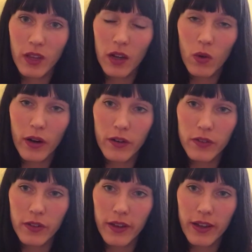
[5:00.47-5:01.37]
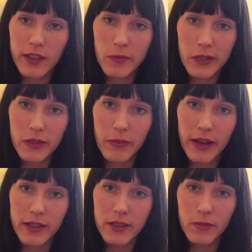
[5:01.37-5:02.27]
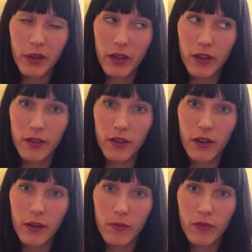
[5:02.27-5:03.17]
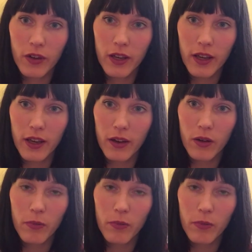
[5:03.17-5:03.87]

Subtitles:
and quite often that gets me in a mess because I'm freaking out